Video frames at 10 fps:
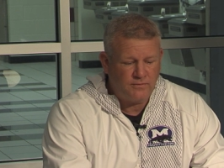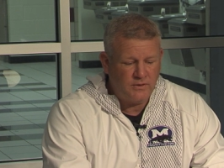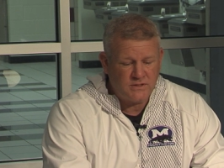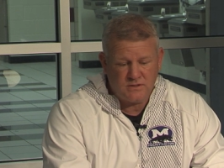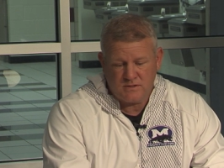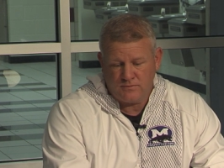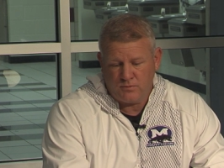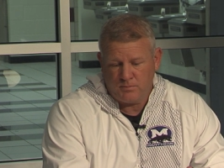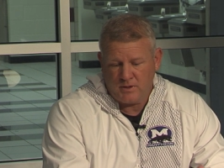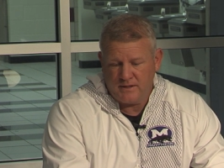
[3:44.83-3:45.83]
For instance, if
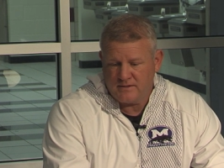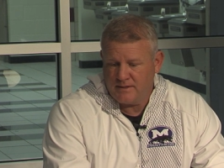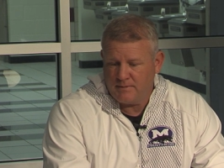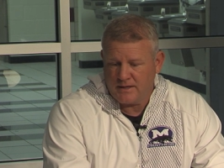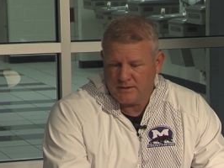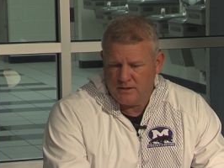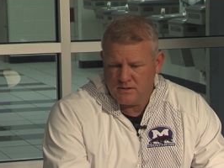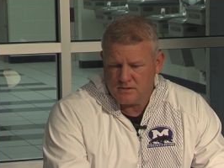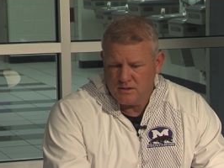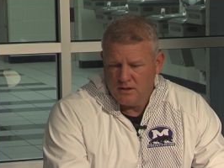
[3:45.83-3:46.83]
we're playing a team like
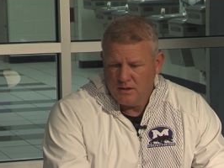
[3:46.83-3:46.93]
us,